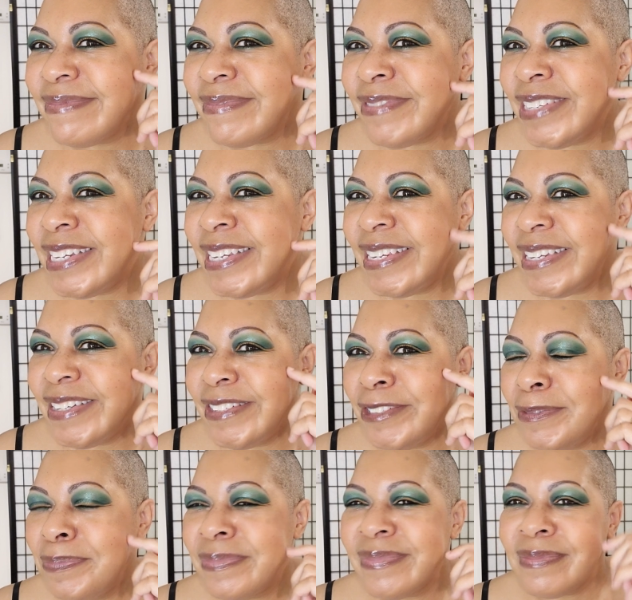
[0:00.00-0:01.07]
right here
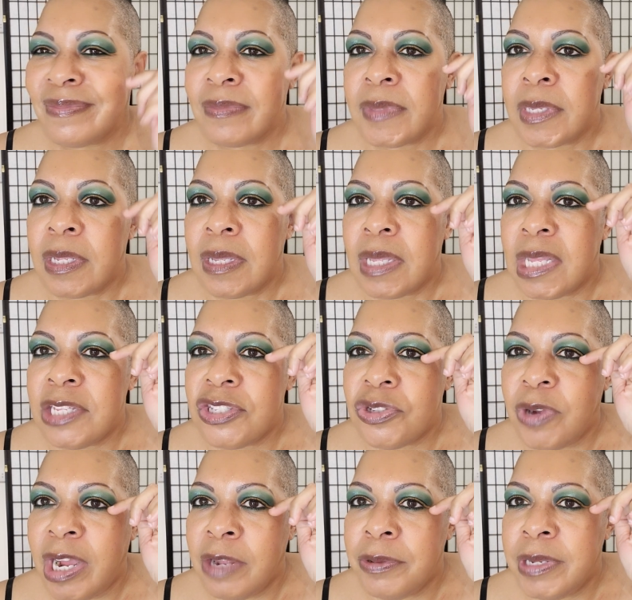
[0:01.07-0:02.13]
and
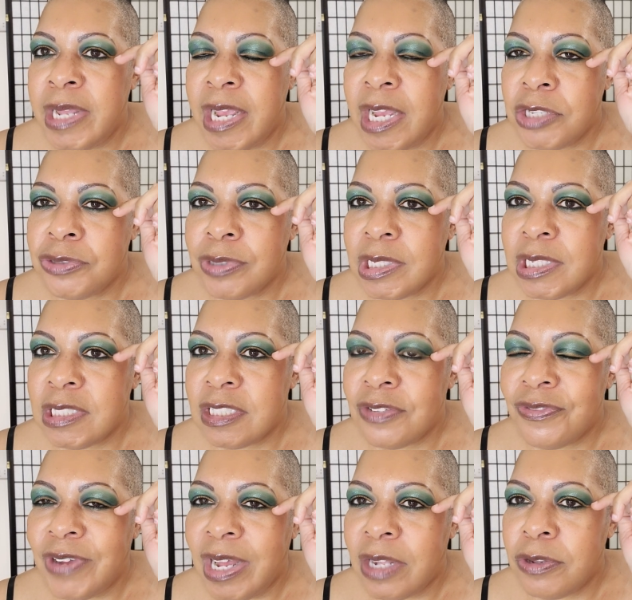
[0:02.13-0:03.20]
so I'll naturally just
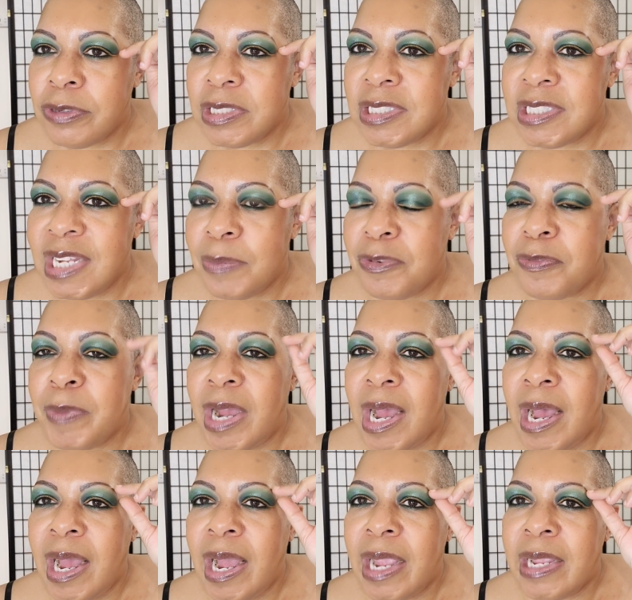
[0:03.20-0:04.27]
follow the shape of my
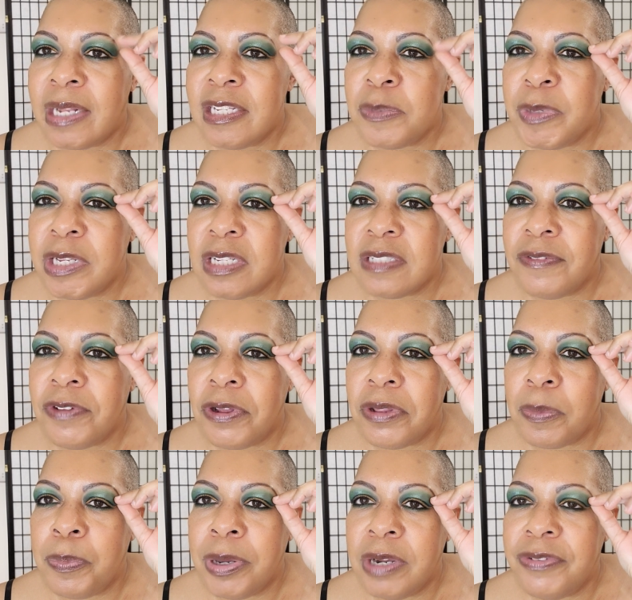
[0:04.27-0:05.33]
eye and it's because of all
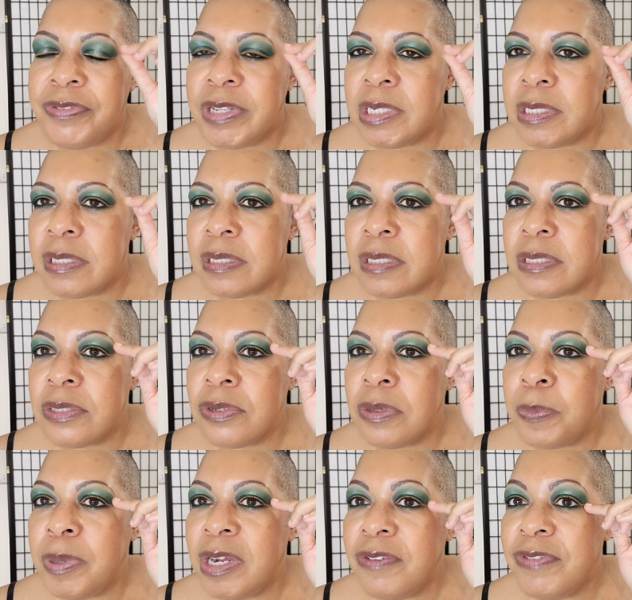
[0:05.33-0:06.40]
the puffiness. And so the
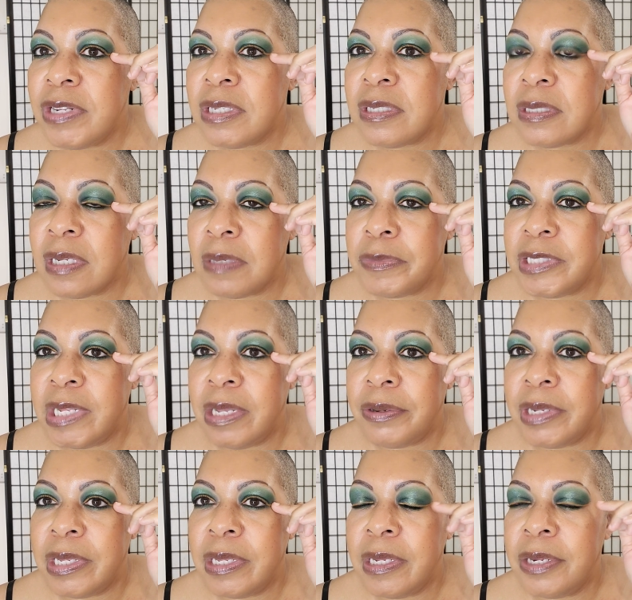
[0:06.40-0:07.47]
puffiness comes down
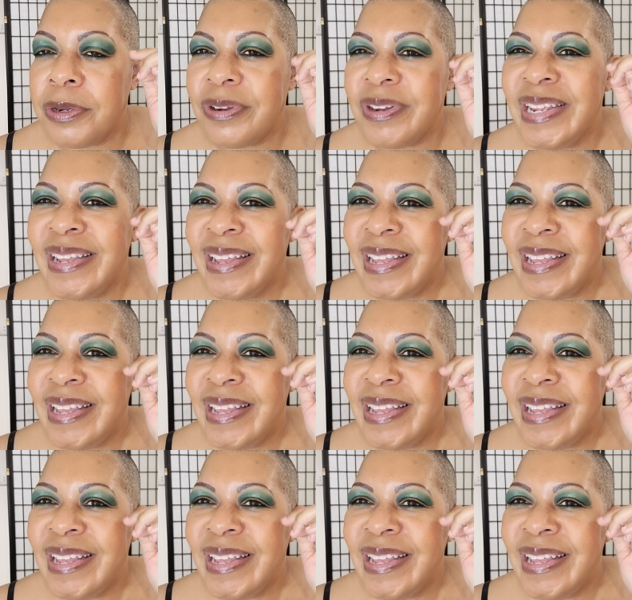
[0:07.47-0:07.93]
to here.